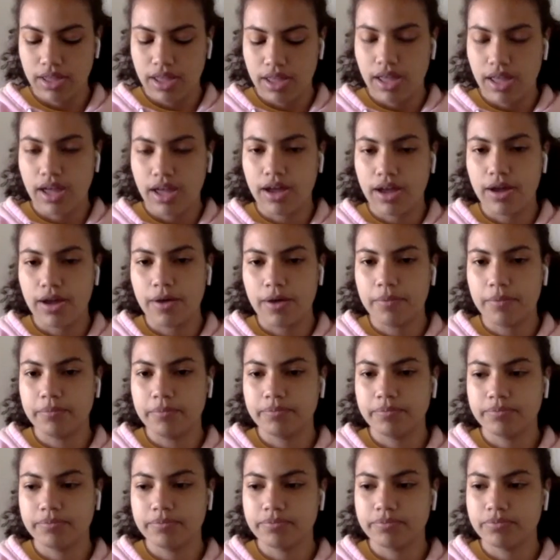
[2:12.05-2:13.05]
Um,
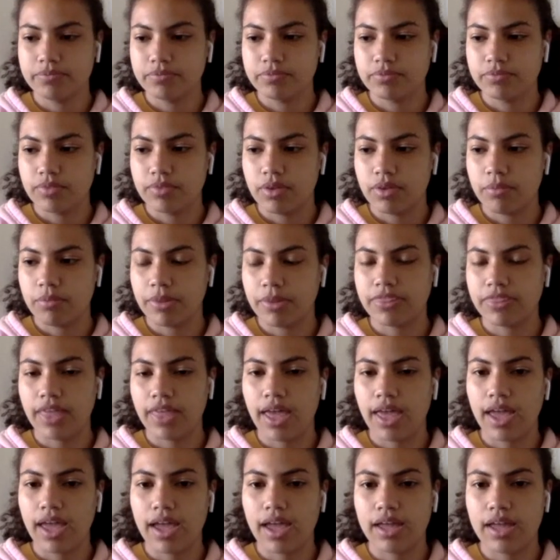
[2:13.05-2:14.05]
but
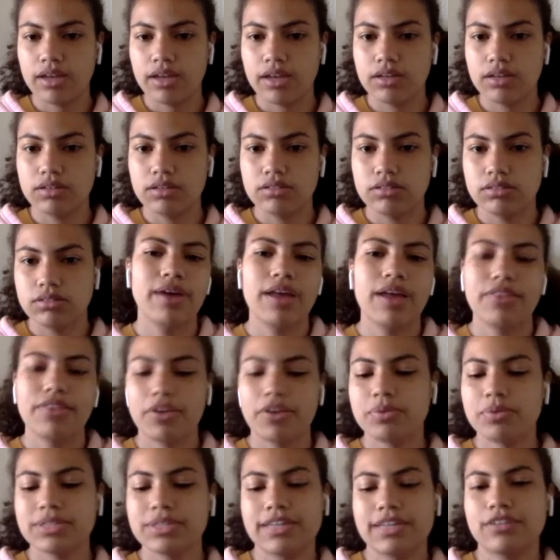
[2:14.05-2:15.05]
then there
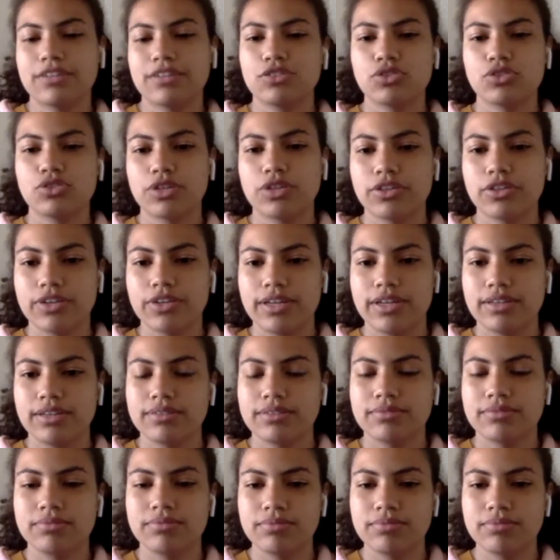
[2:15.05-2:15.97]
was like a triggering